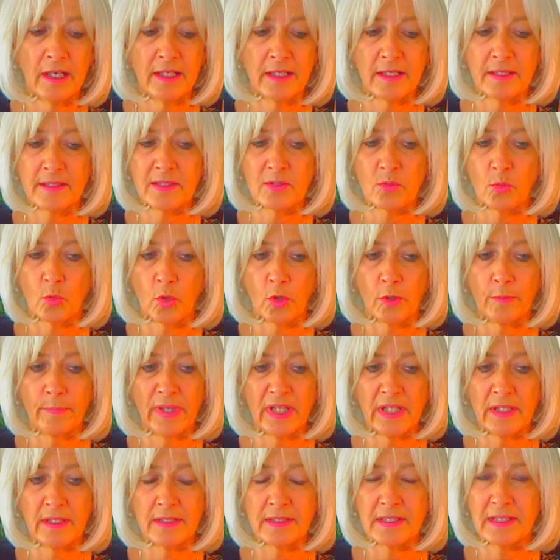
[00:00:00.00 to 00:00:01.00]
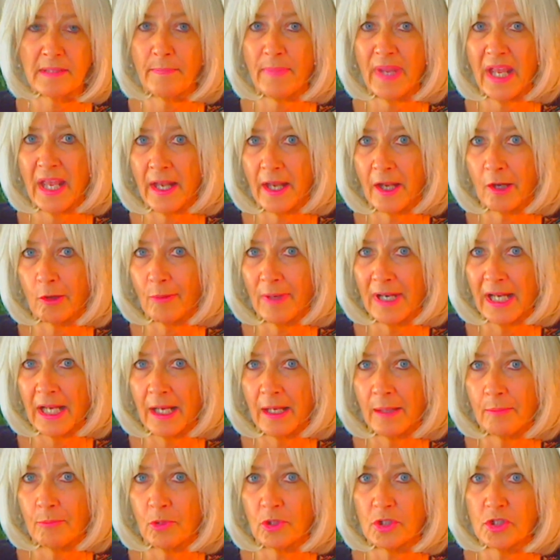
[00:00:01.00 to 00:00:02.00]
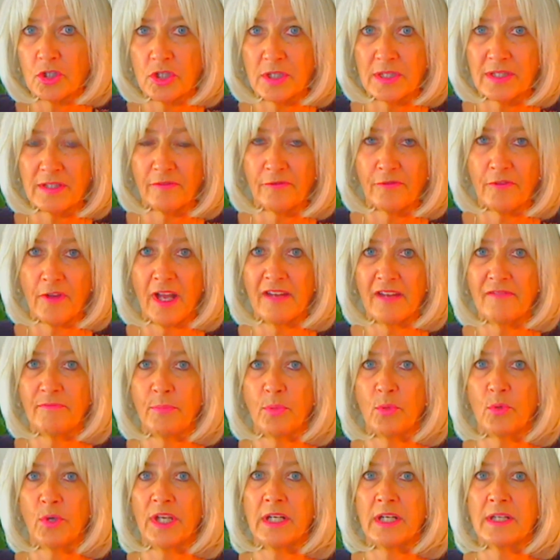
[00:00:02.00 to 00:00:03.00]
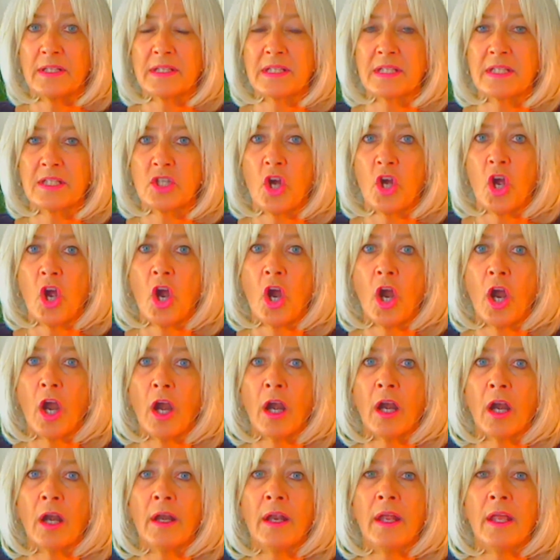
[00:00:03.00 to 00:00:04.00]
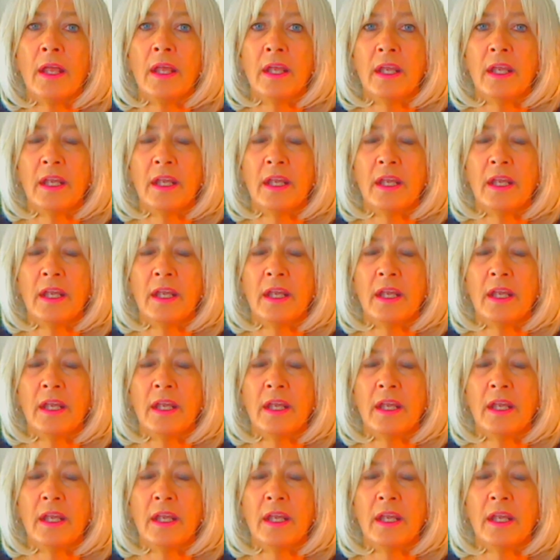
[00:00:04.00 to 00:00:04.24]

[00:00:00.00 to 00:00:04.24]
Its orbit is a pentagram, which is a 5-pointed star.